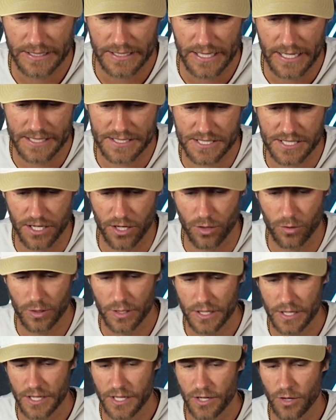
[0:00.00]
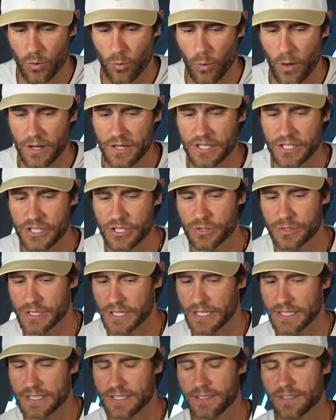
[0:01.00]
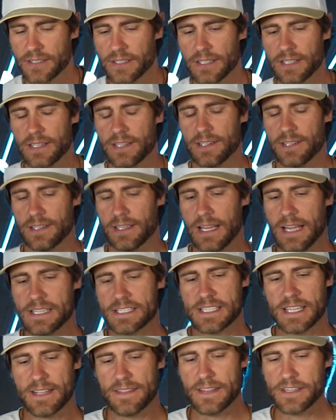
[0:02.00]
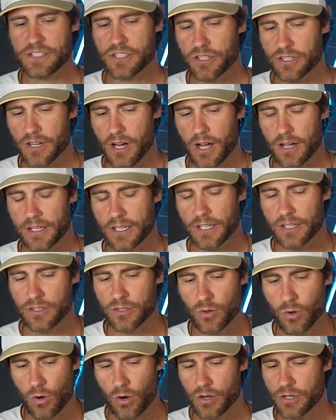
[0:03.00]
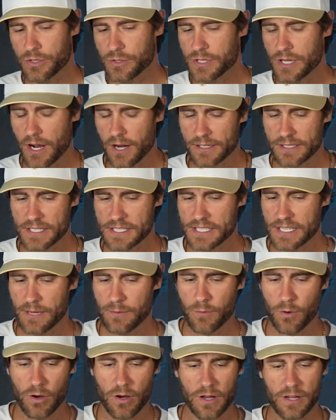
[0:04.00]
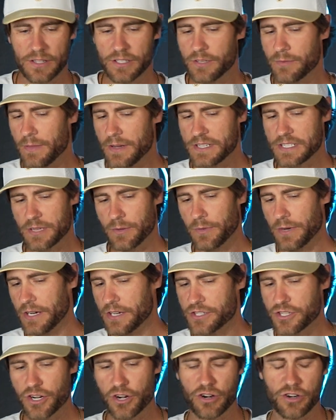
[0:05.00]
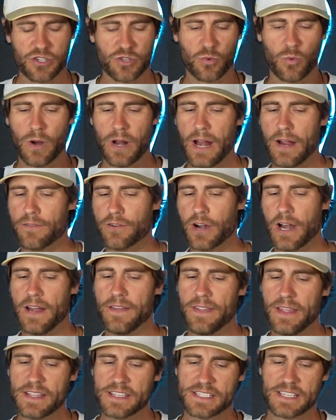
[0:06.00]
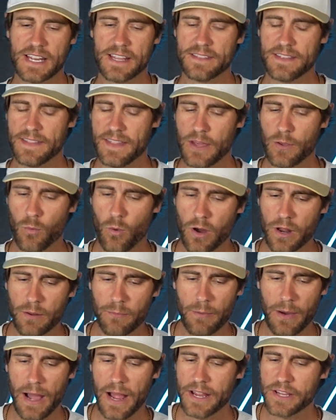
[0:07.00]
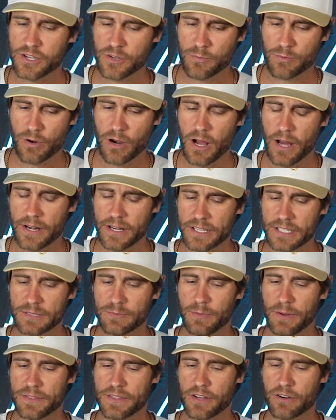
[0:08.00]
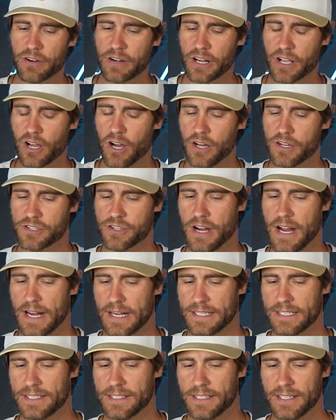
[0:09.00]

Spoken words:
And so when to use it. Let's say that you're knocking a door, you talk to someone, you meet someone at church, whatever, and they say that they want to buy your product, but they're in a contract.